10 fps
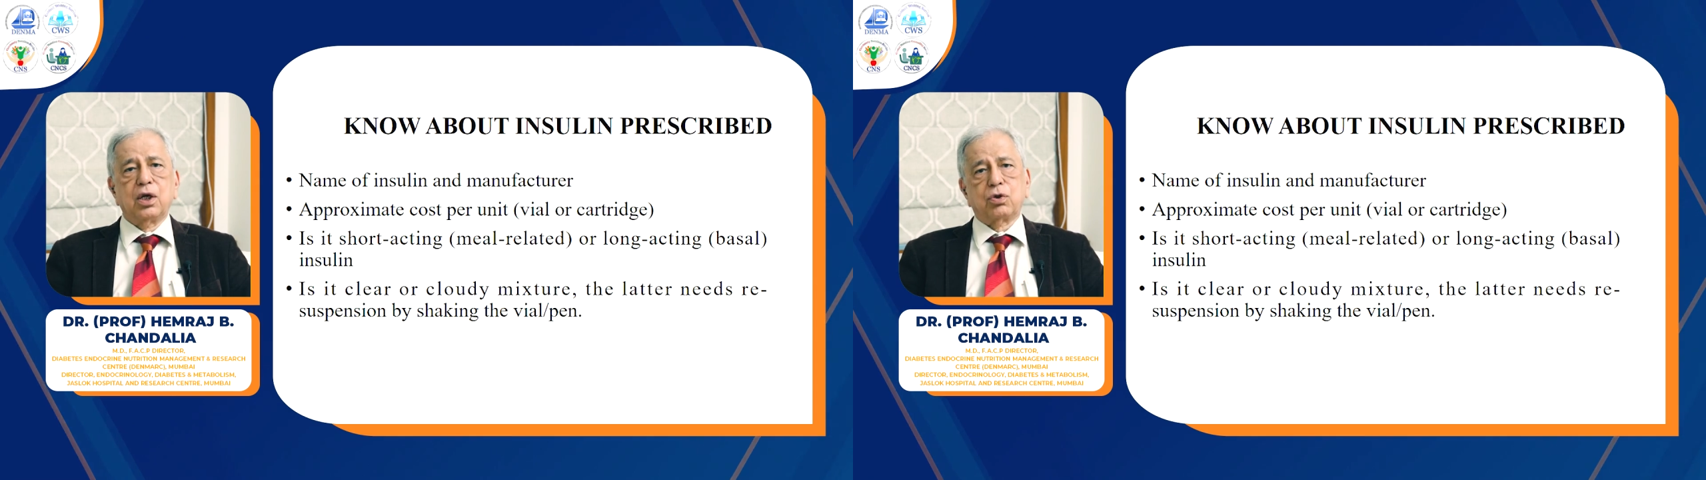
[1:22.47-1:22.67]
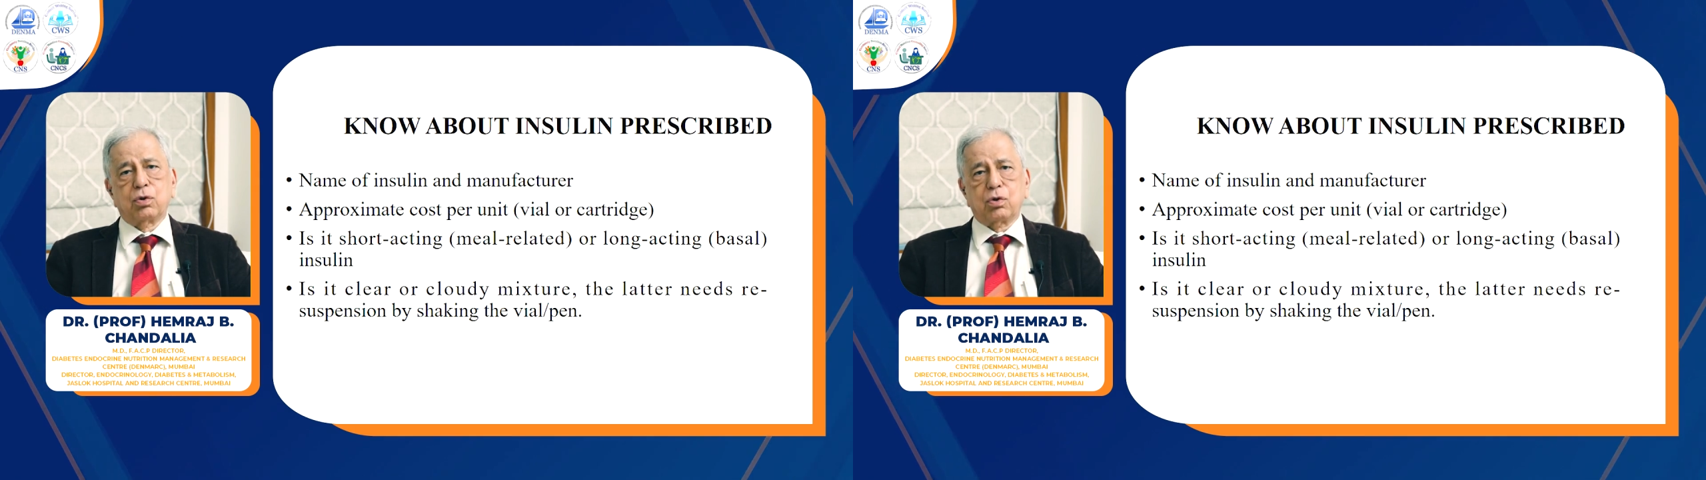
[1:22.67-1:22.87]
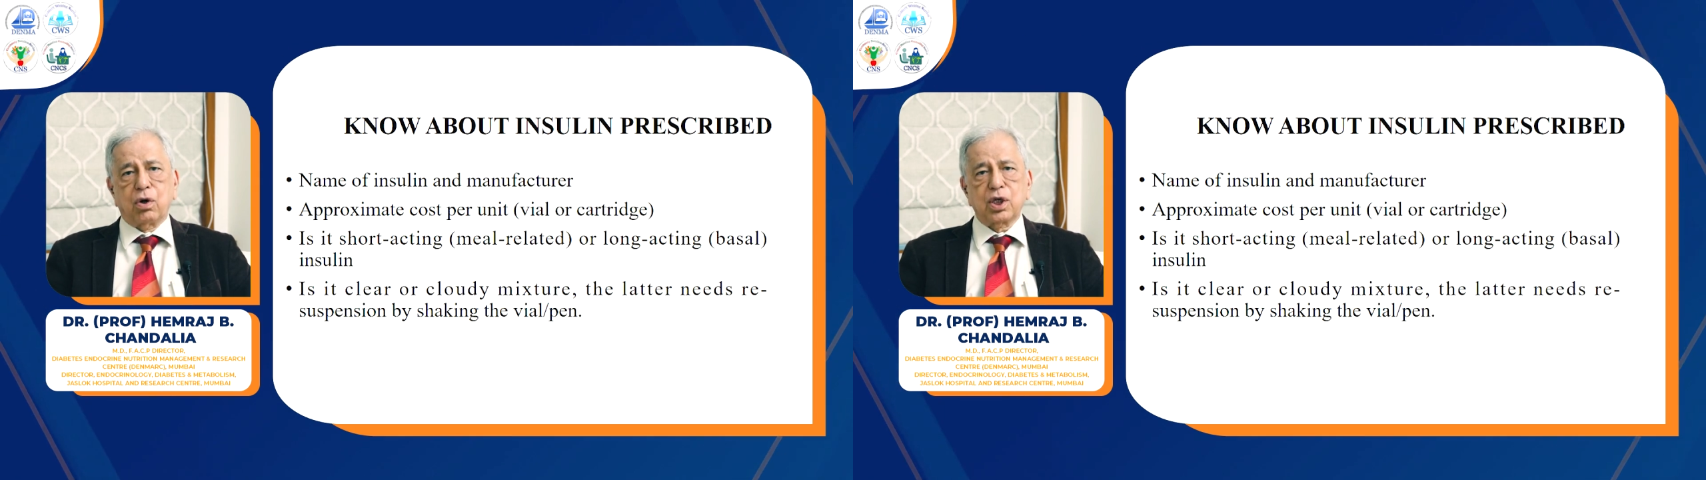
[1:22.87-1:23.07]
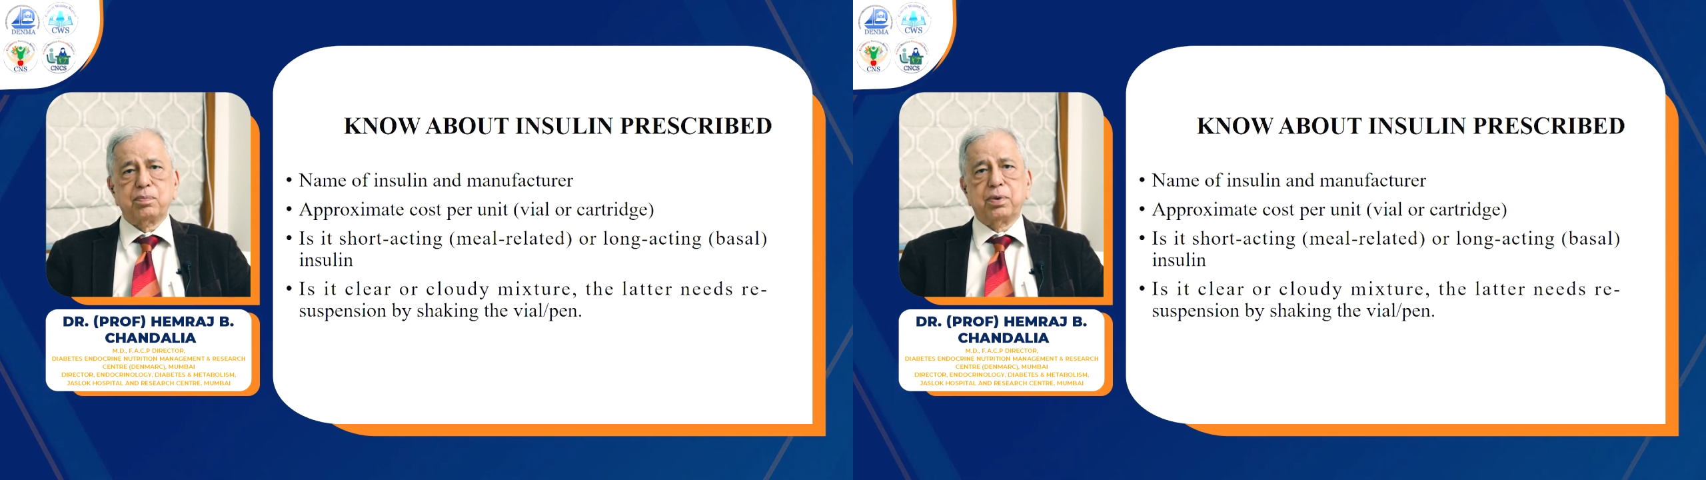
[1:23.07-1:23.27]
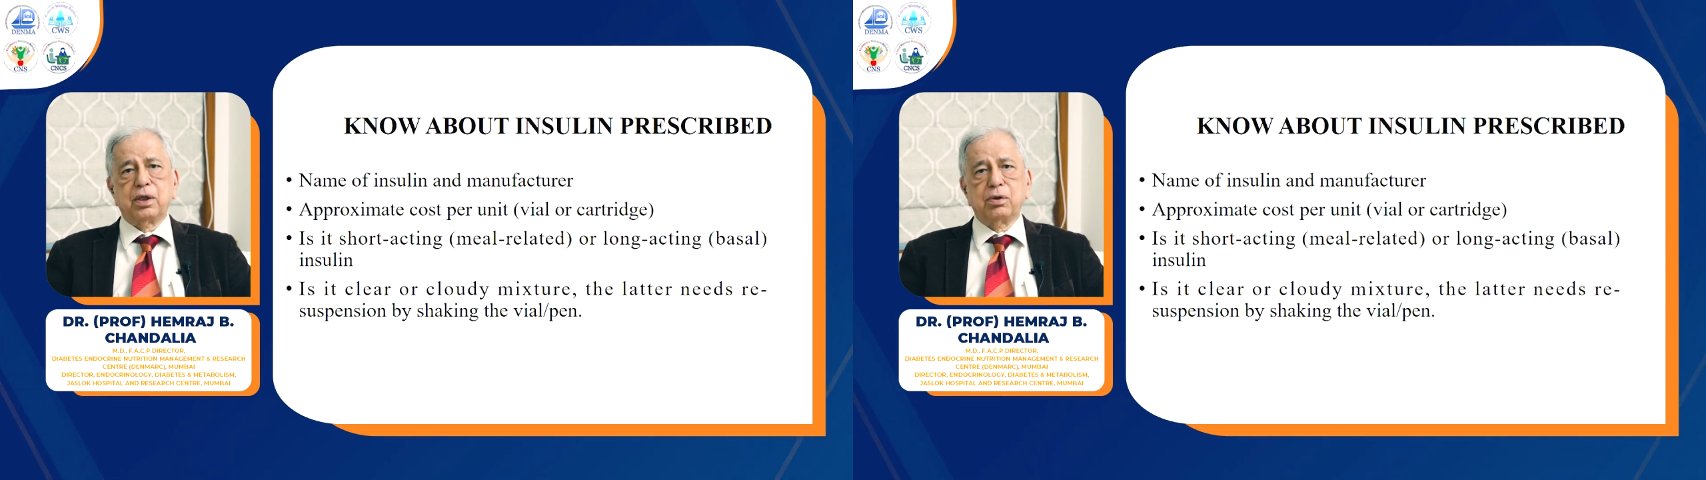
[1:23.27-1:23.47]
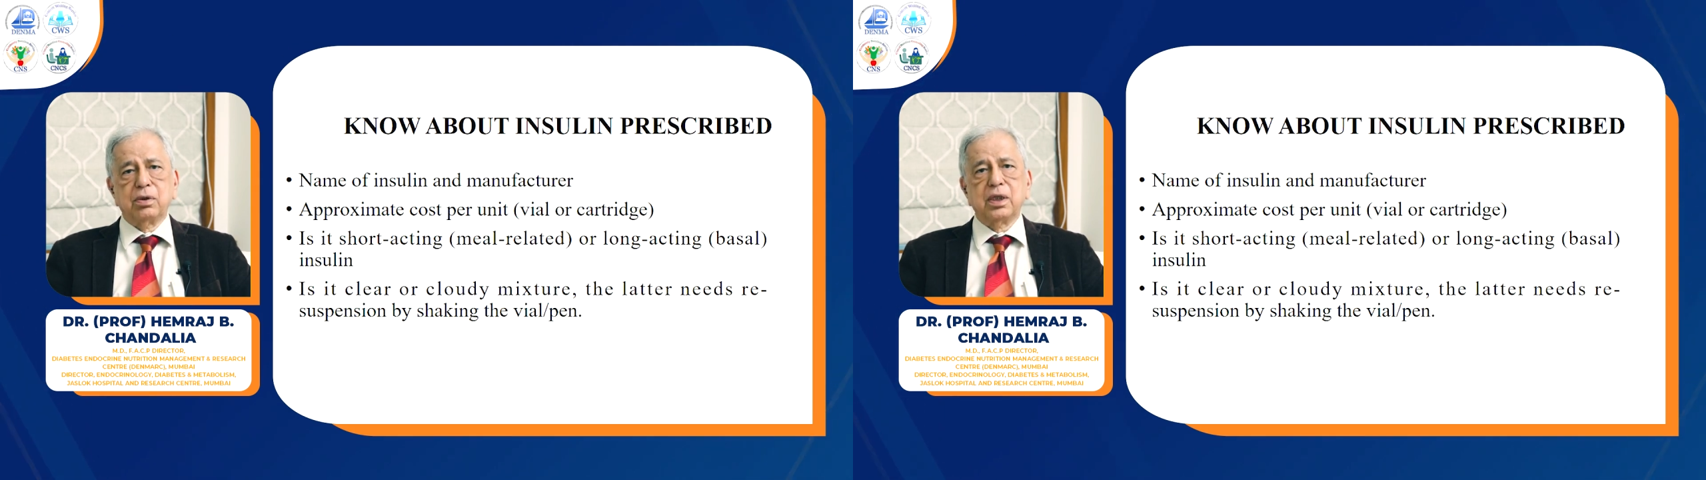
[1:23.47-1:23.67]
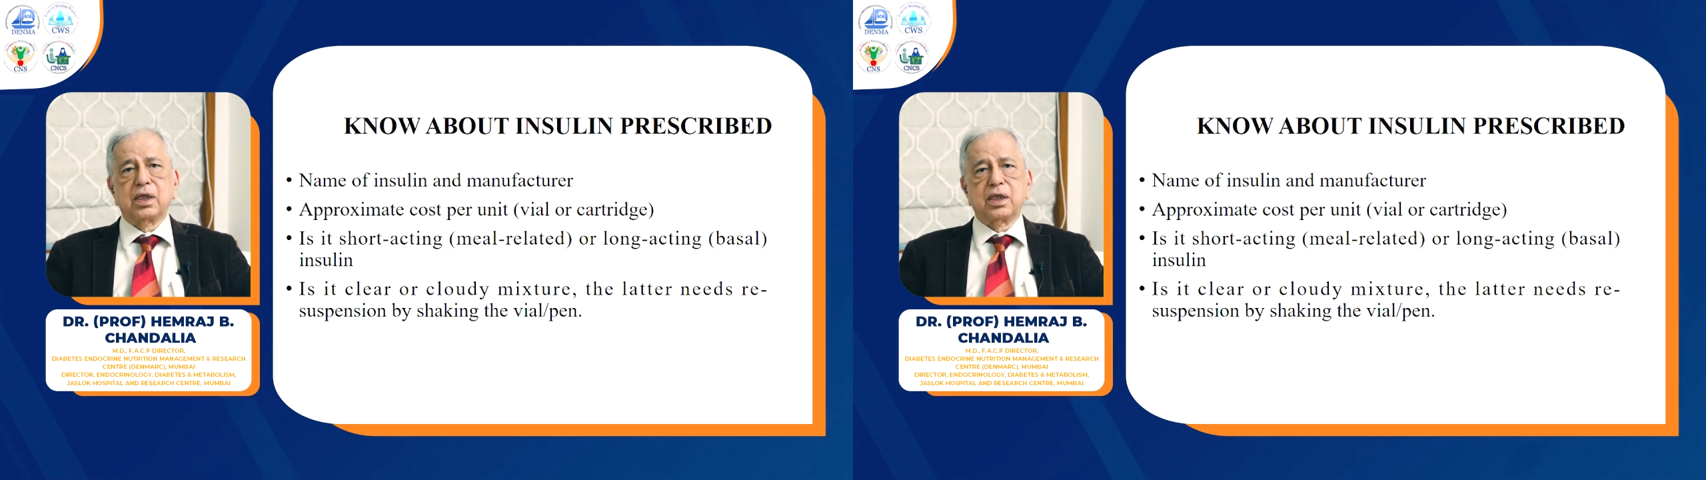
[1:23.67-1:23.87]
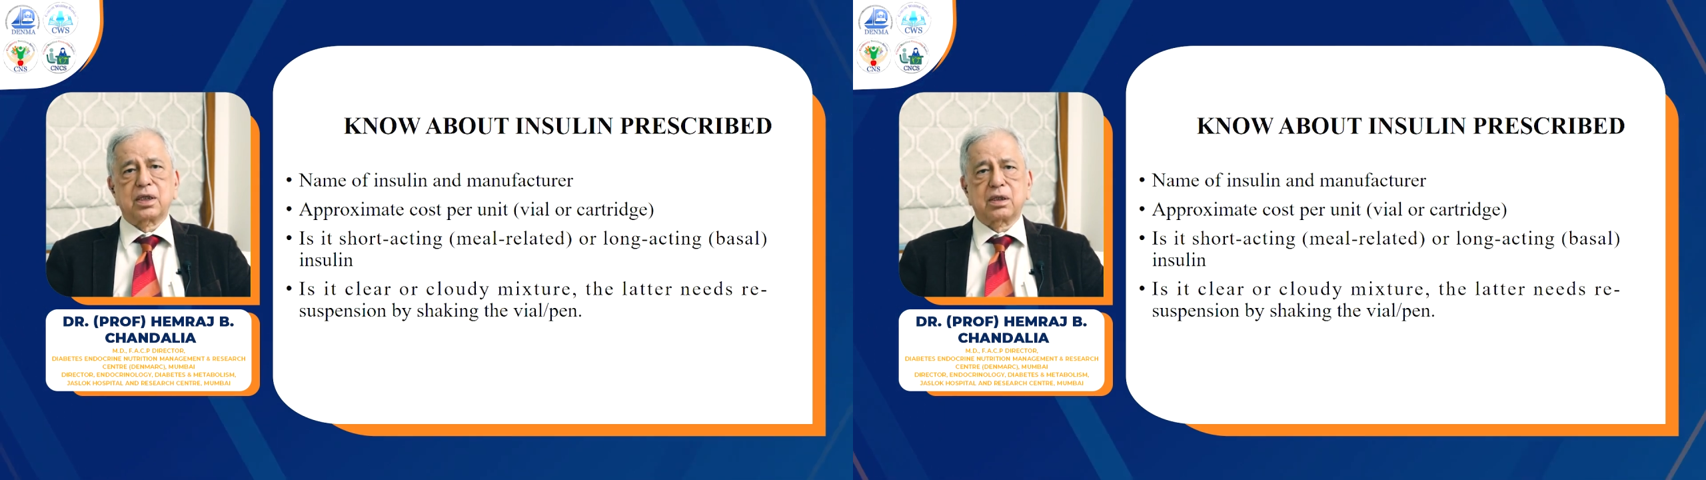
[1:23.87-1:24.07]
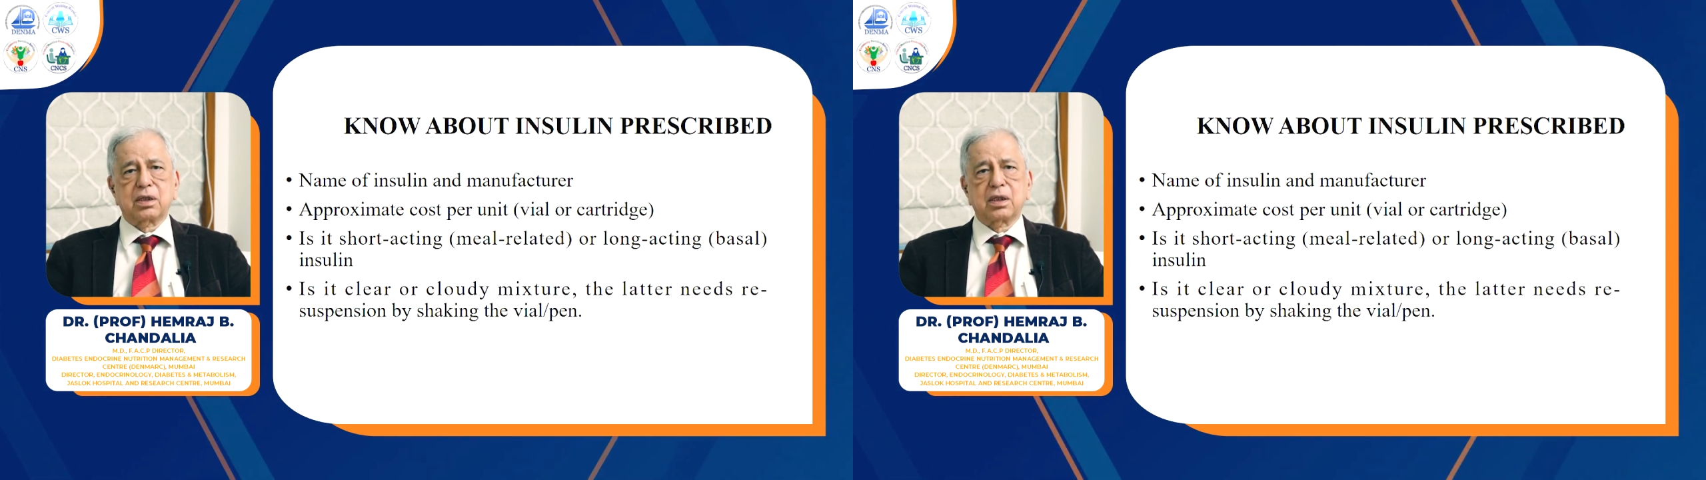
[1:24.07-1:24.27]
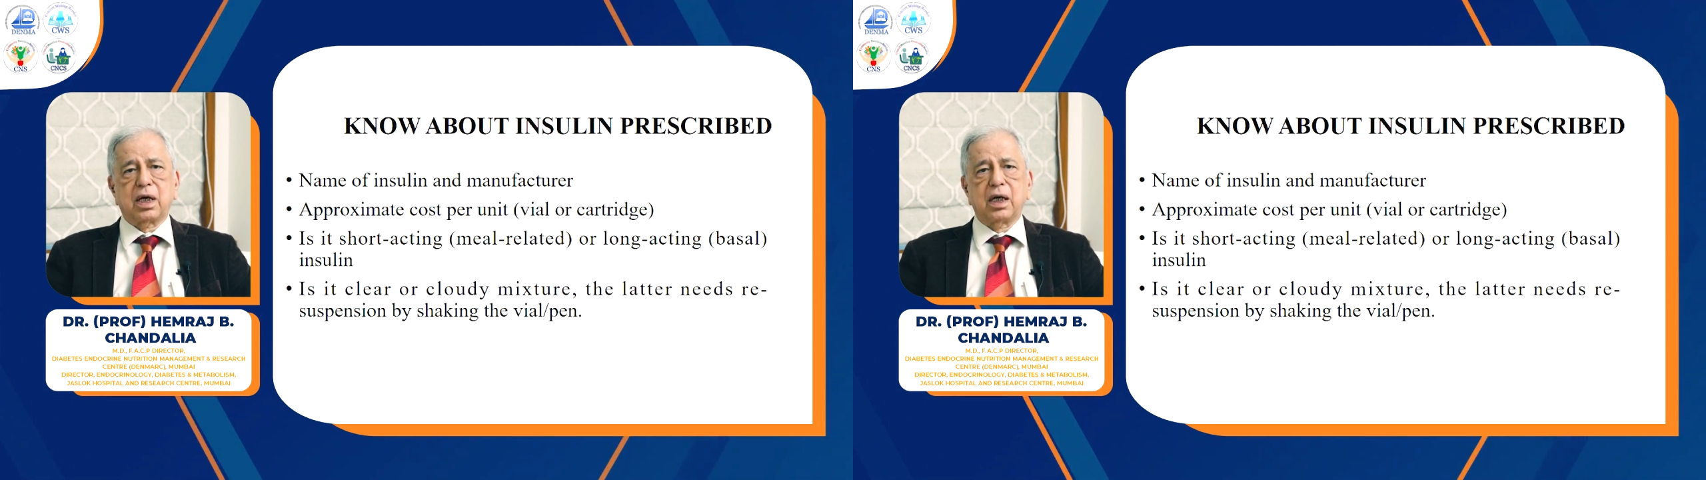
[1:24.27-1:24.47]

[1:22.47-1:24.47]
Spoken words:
So cost per unit is,